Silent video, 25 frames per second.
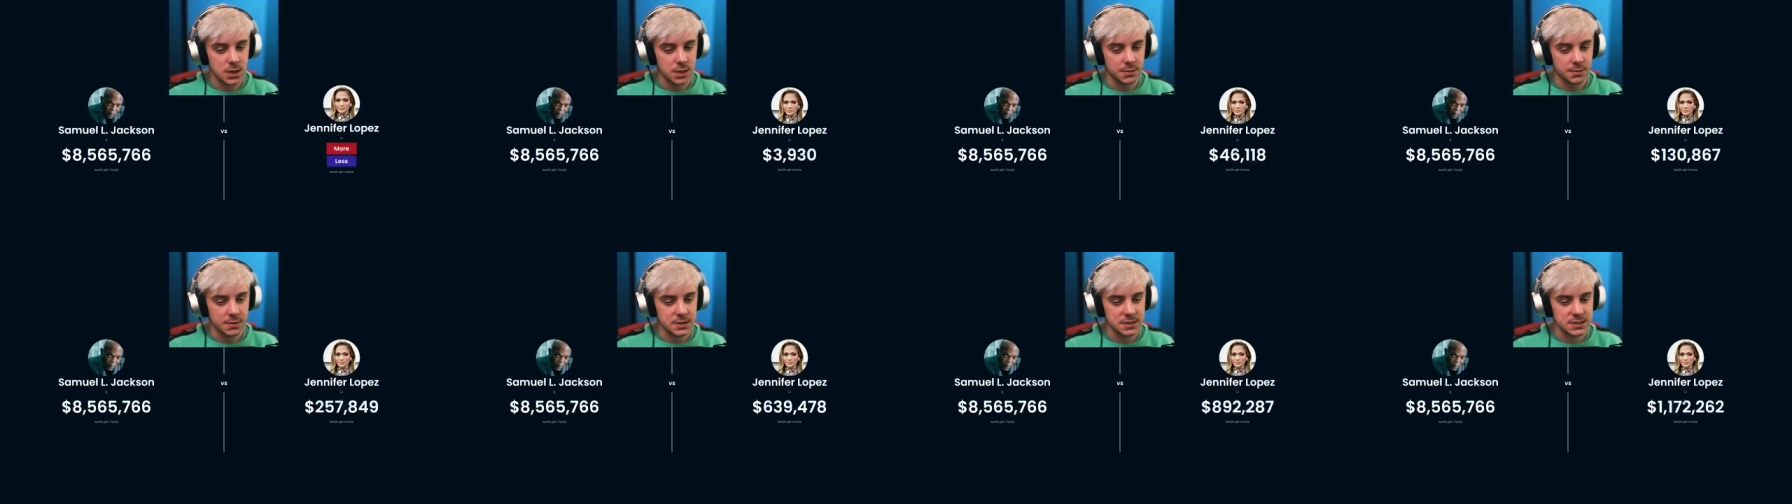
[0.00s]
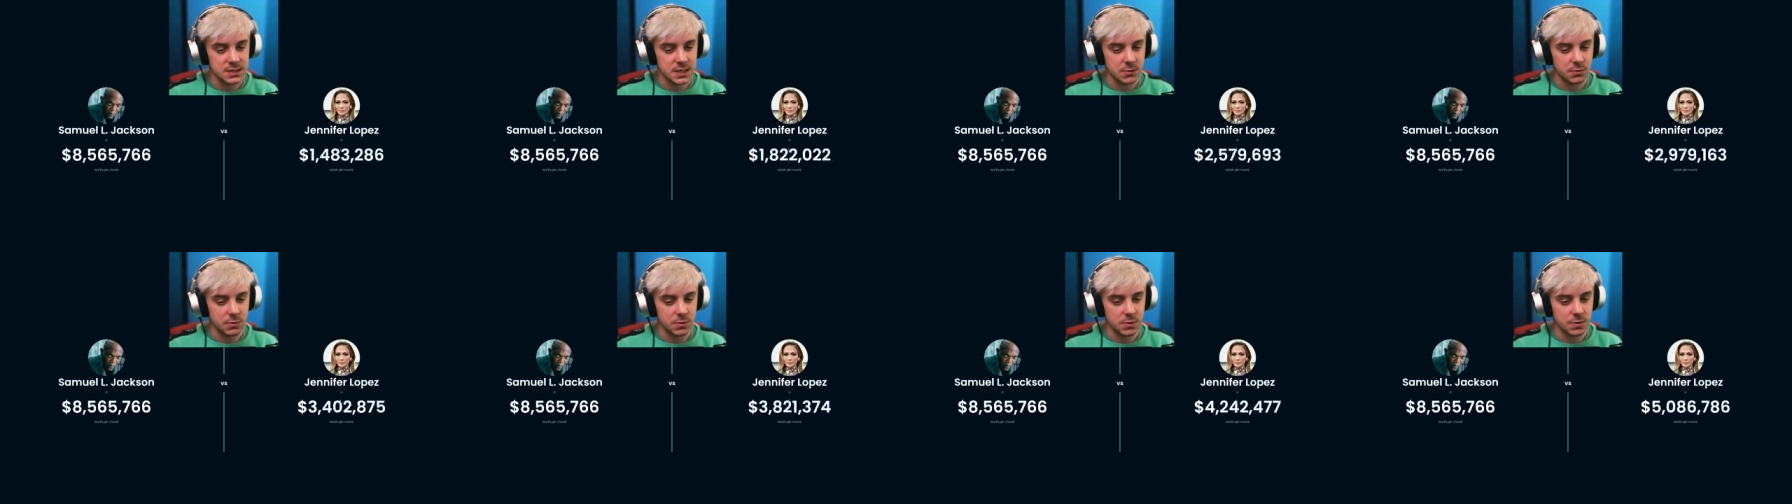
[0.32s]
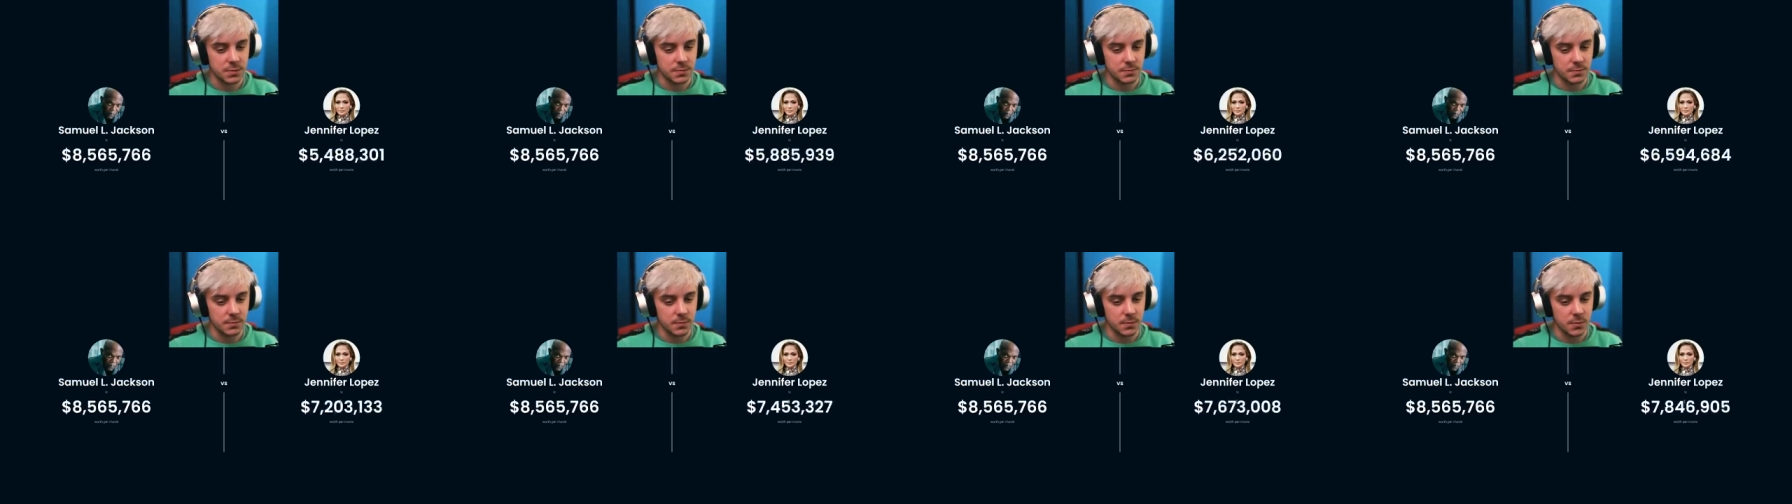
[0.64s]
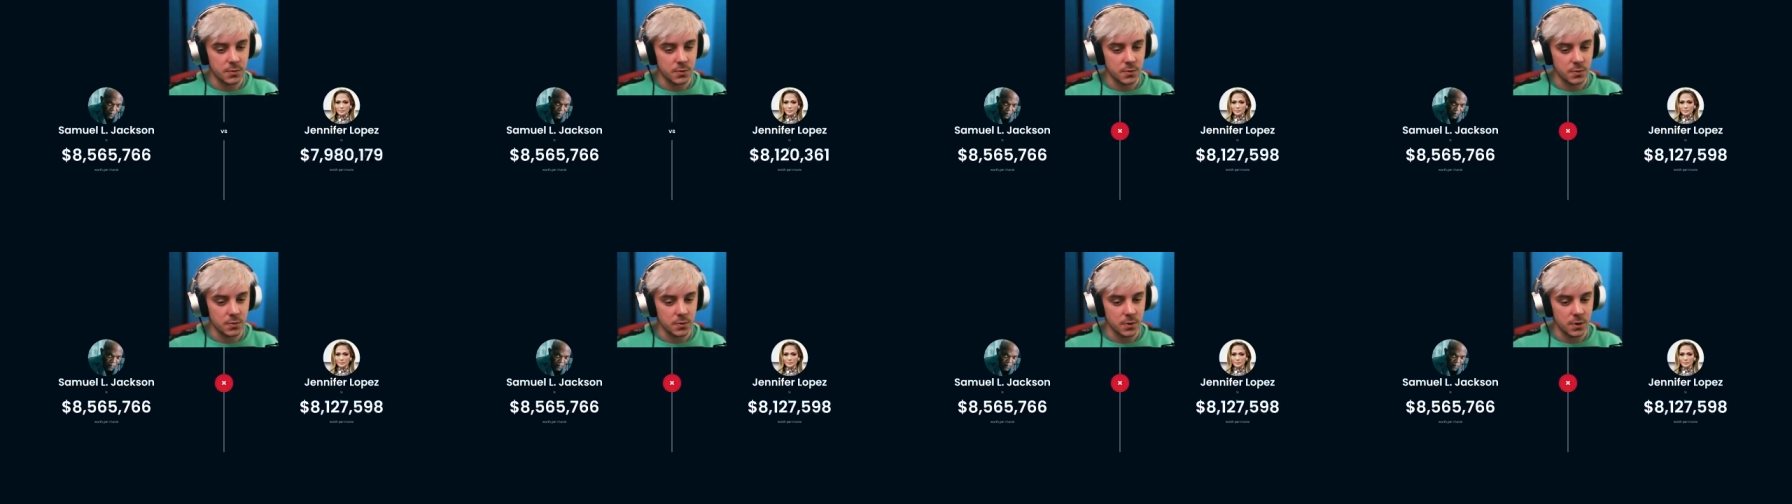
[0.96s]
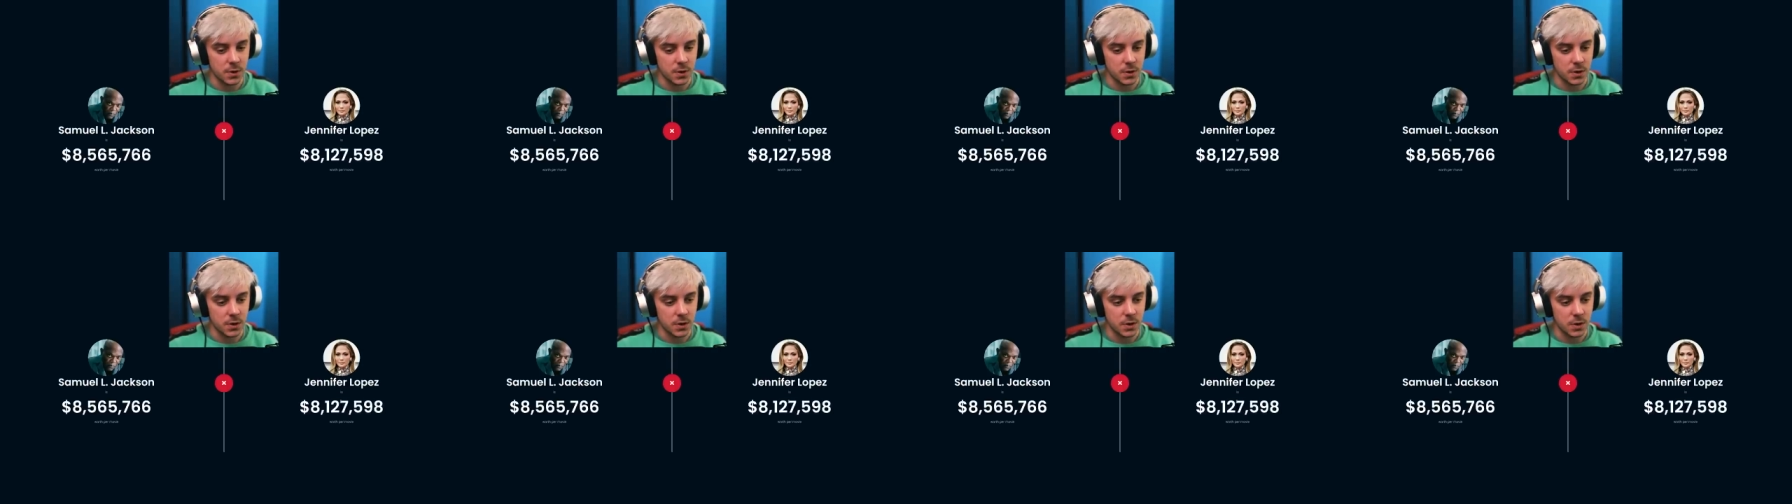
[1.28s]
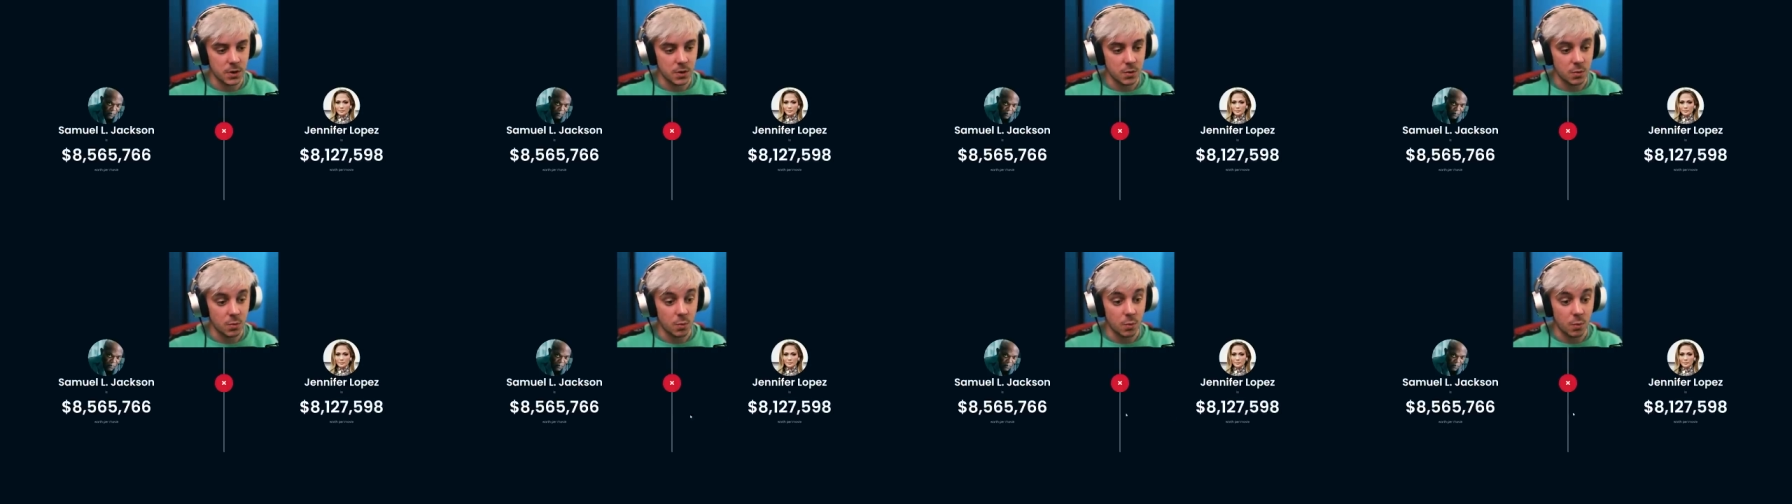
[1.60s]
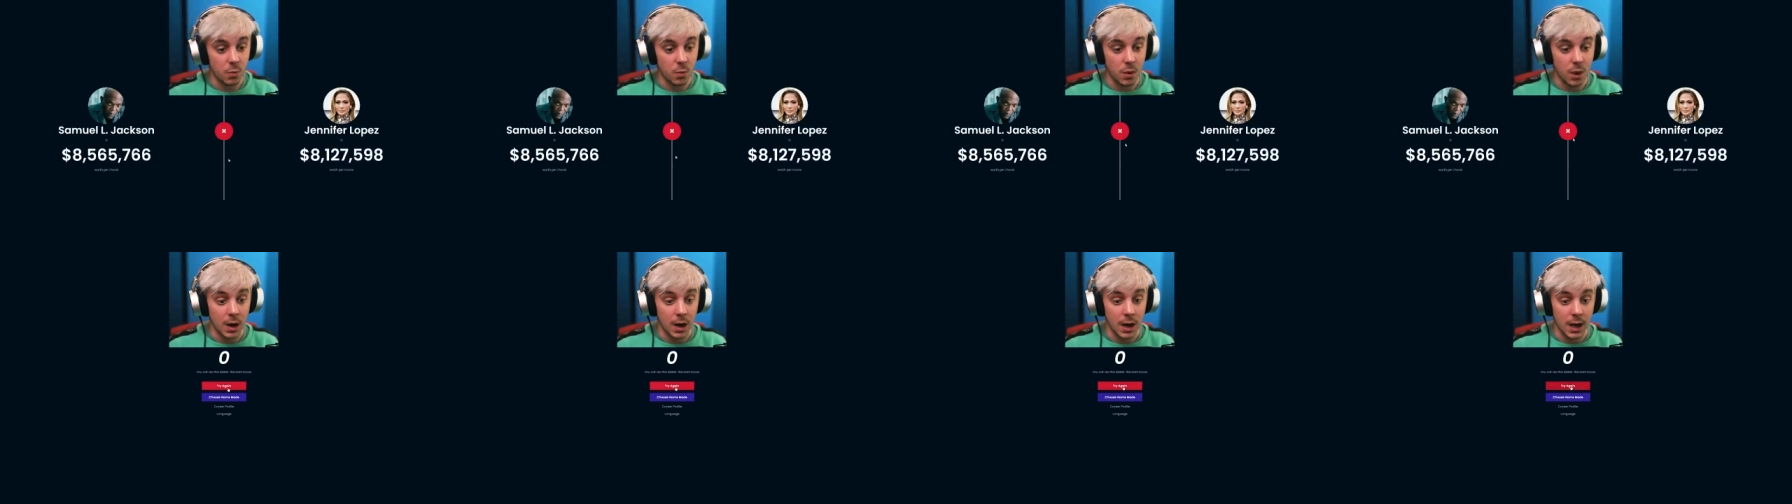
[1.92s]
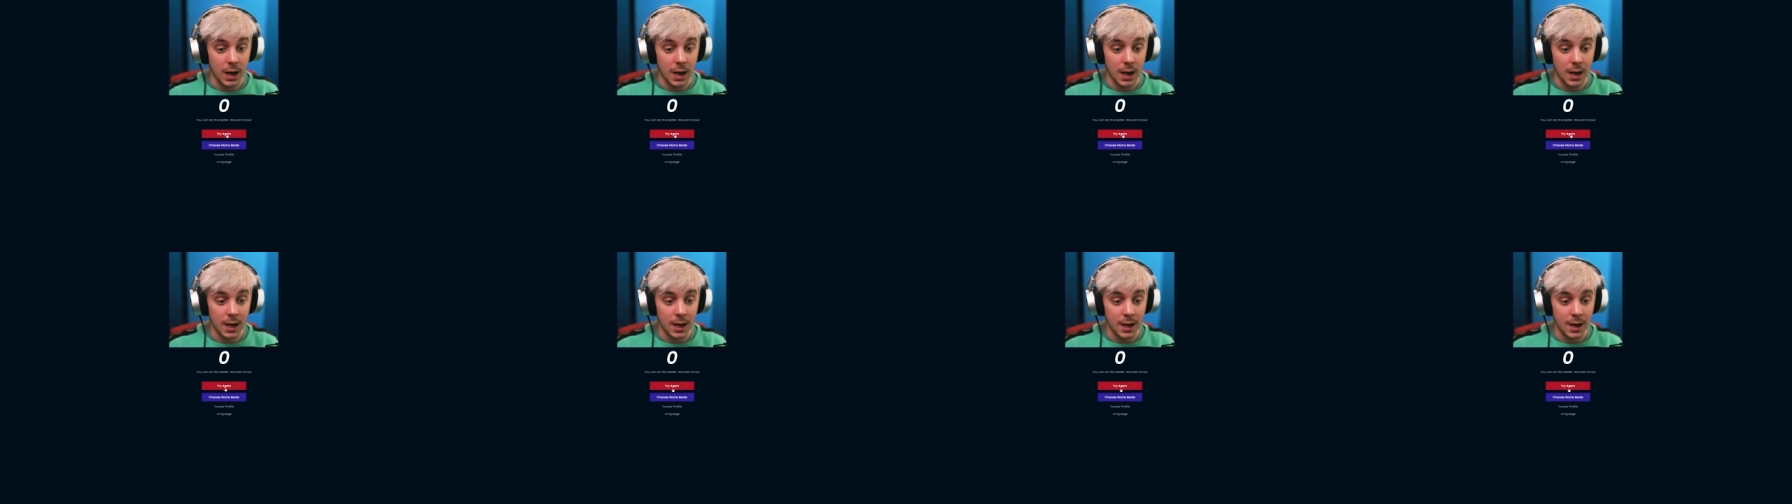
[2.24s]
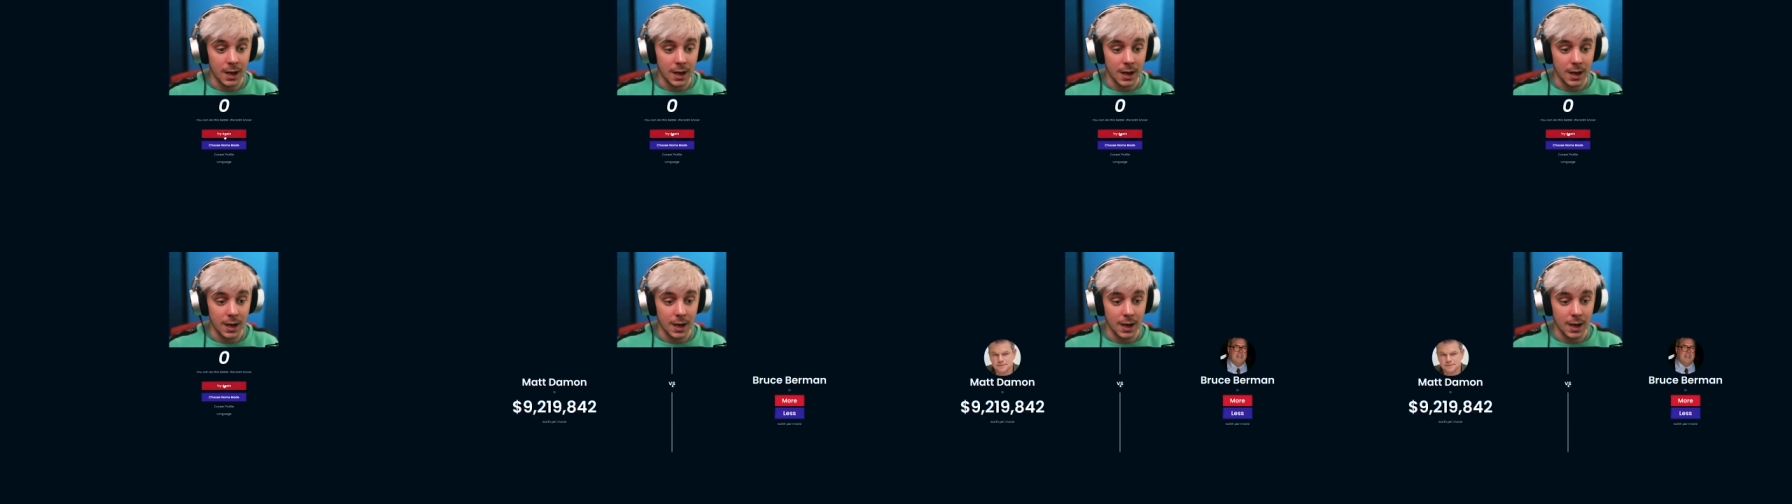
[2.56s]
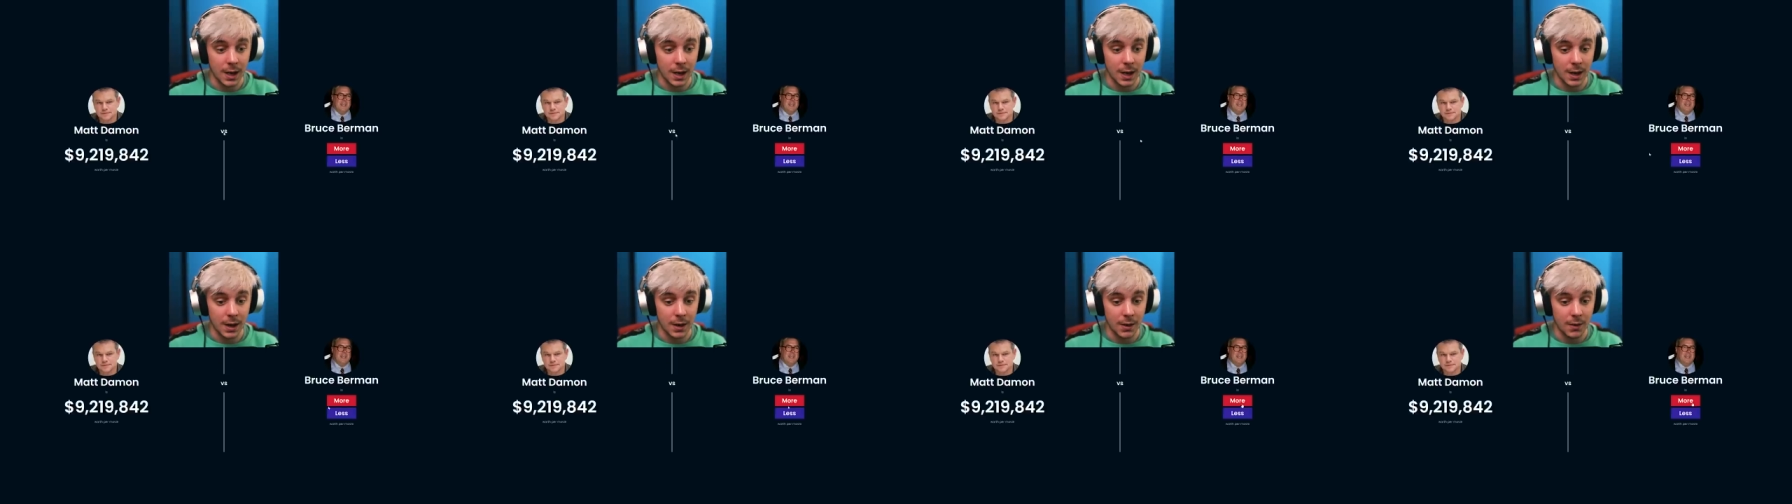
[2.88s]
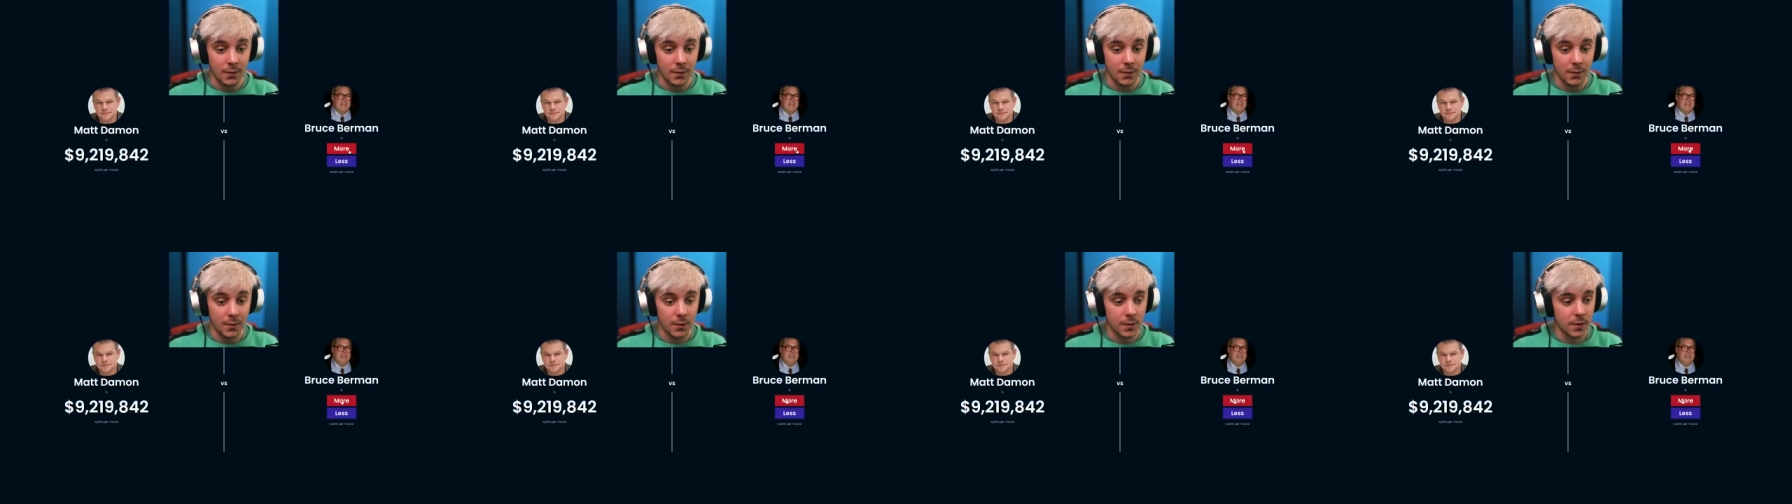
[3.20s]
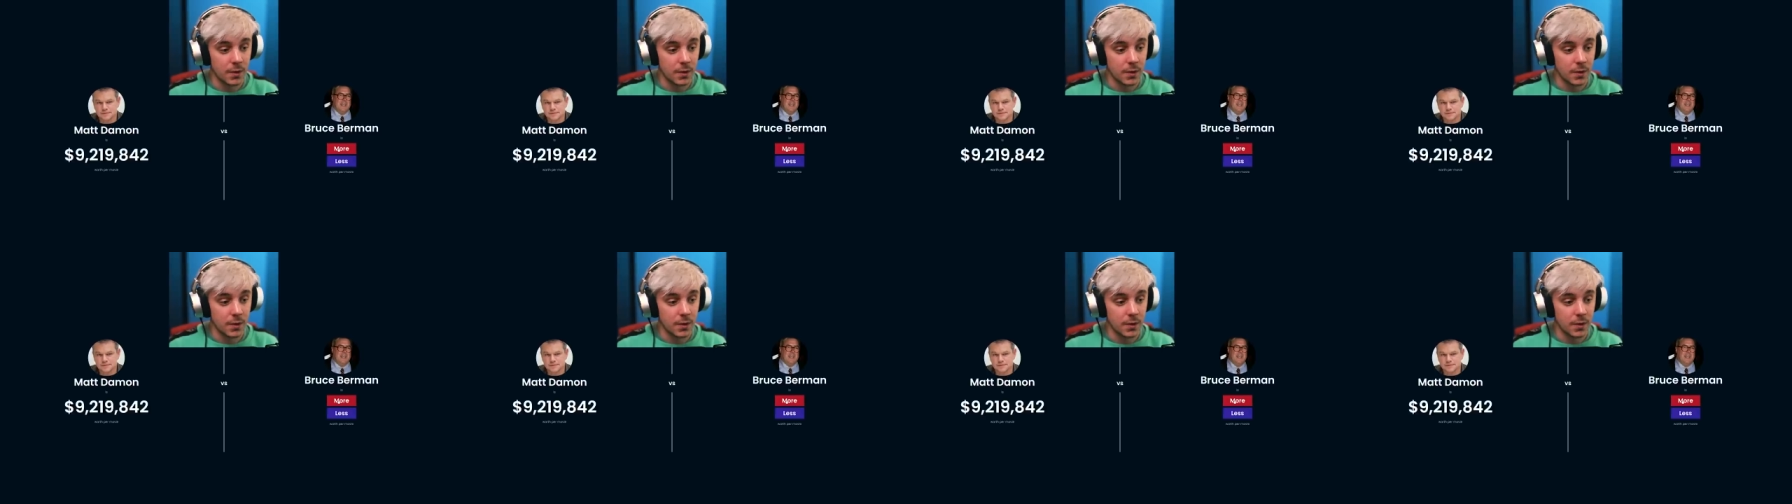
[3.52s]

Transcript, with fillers: I'm gonna say worth more. Wow.